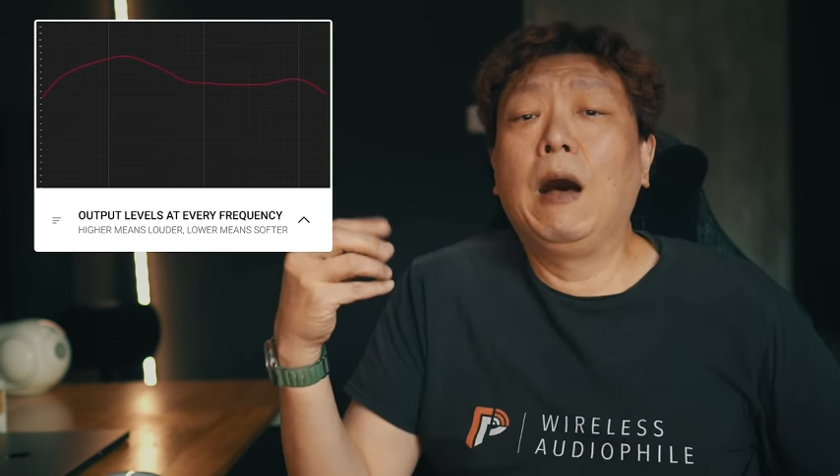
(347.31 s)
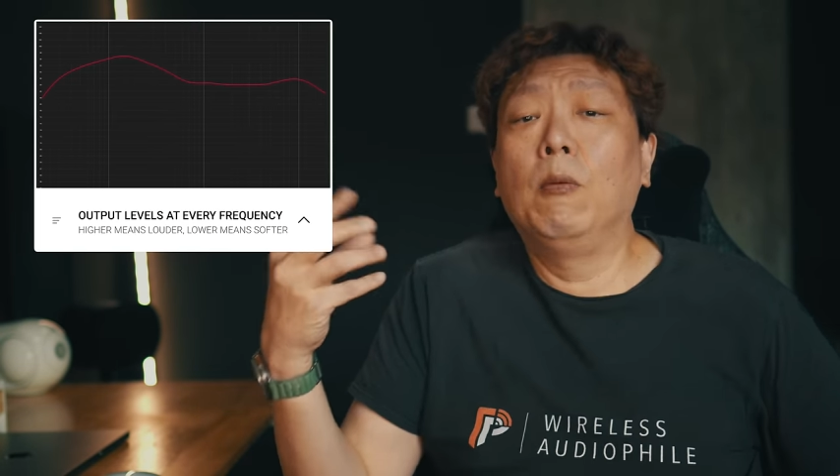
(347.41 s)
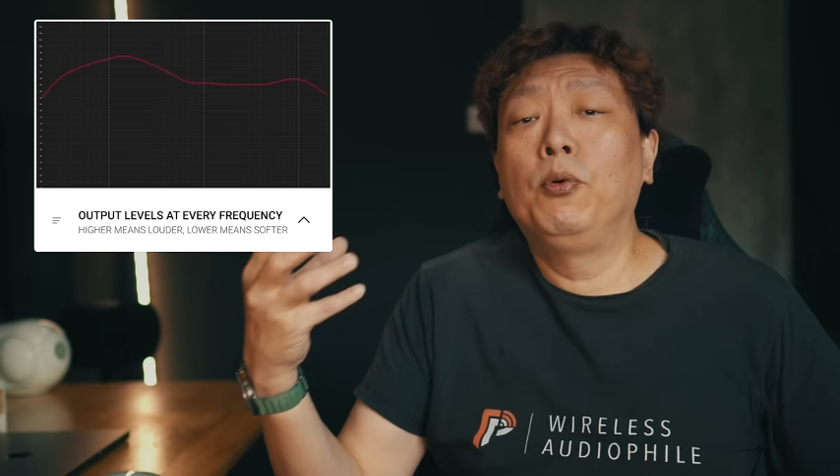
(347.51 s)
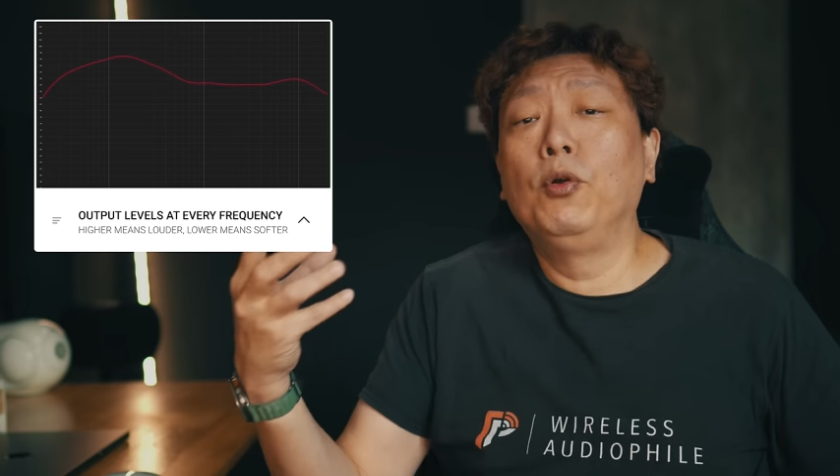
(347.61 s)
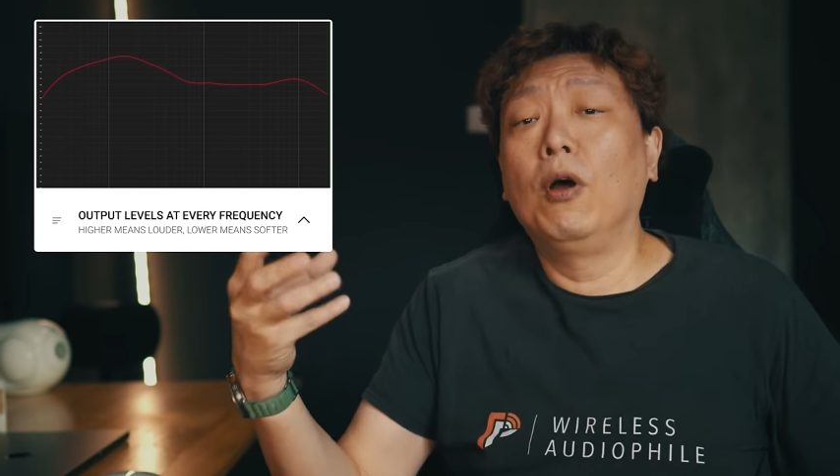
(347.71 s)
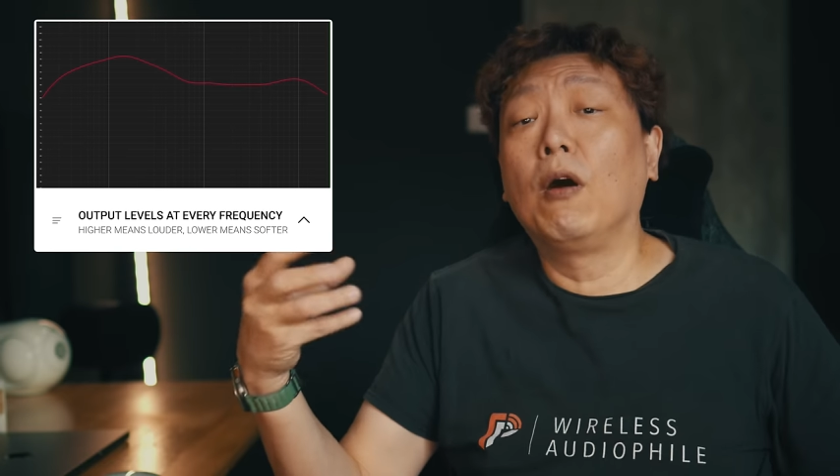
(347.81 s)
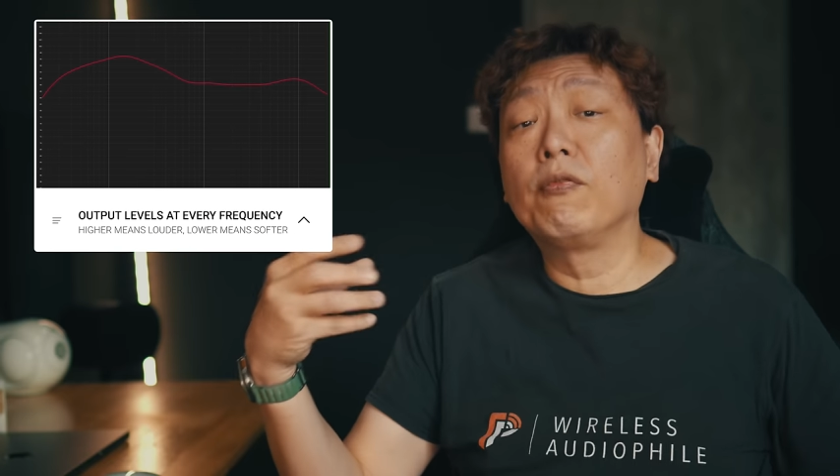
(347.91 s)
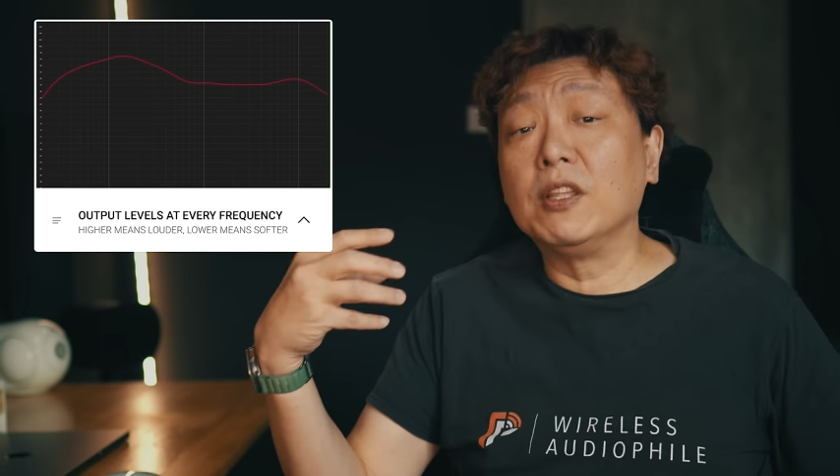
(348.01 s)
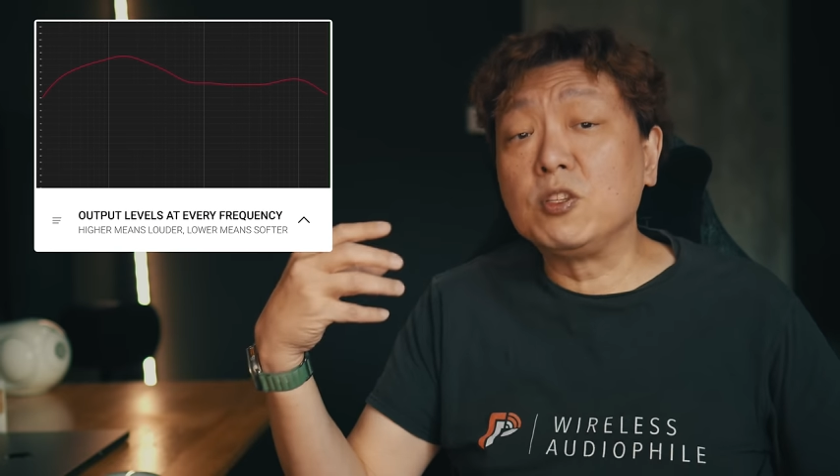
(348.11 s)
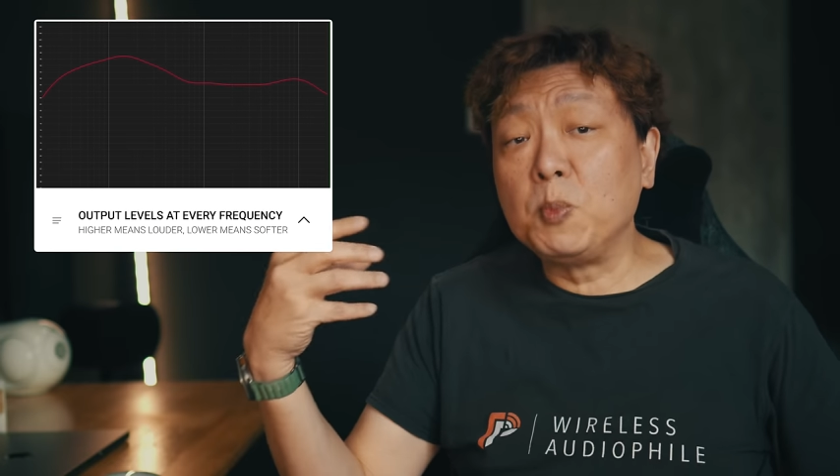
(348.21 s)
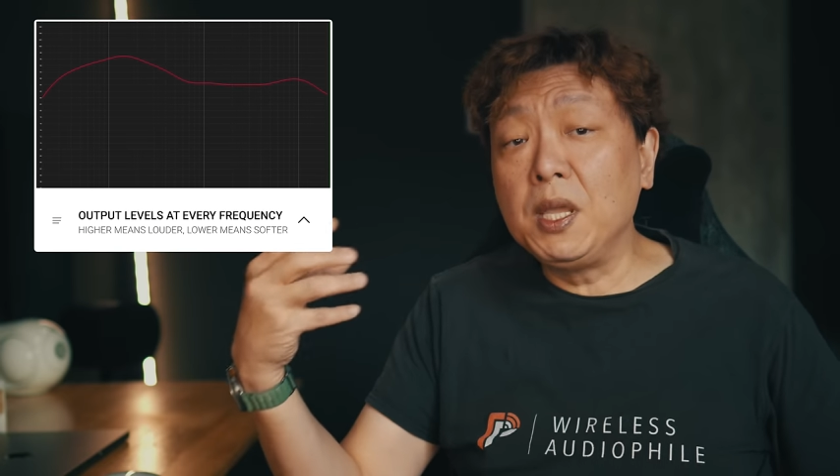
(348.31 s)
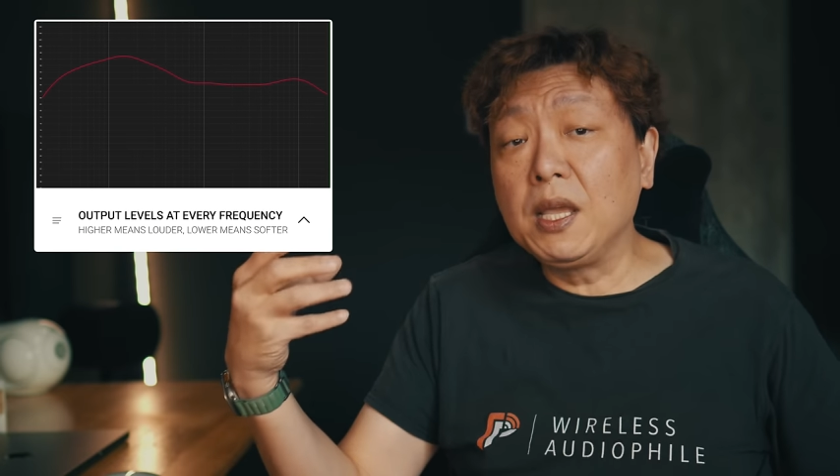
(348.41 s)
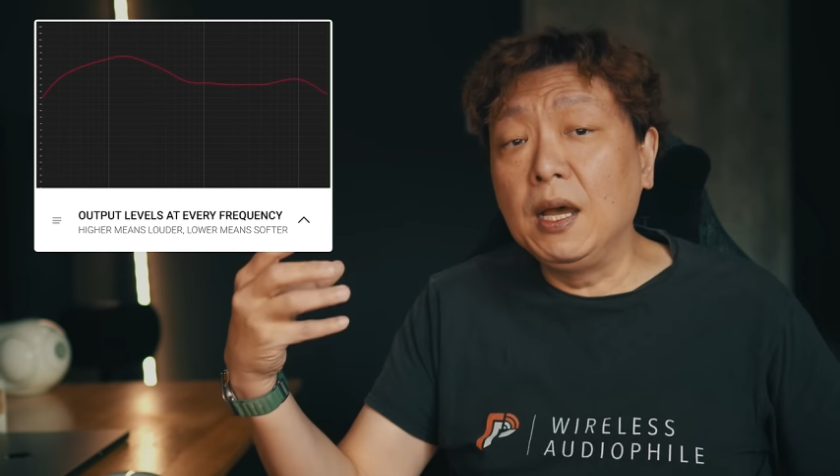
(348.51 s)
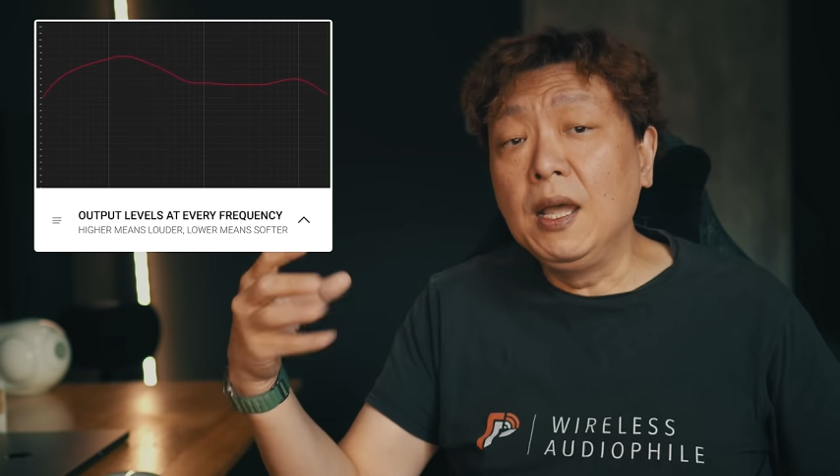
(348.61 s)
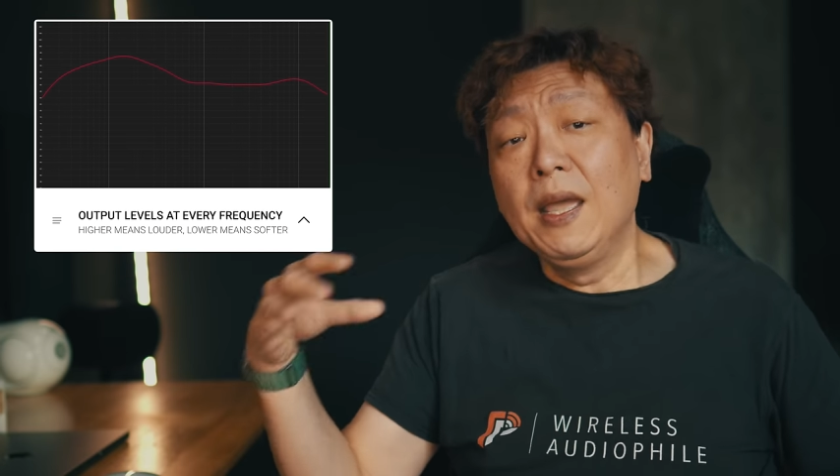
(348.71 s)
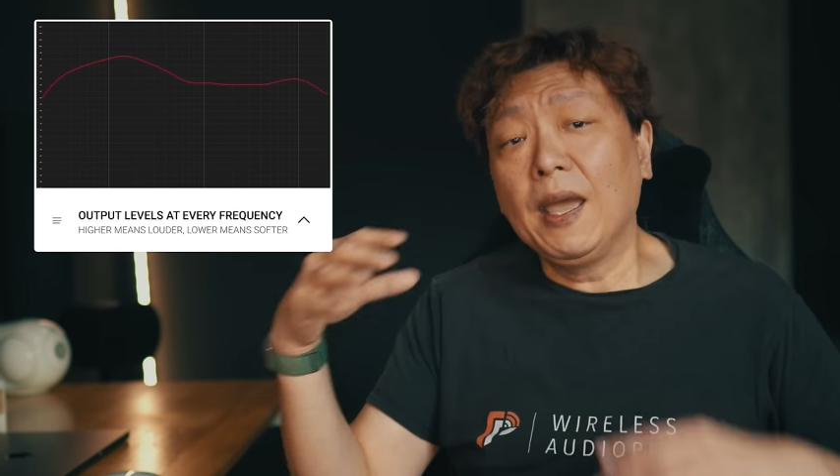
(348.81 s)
output of the speaker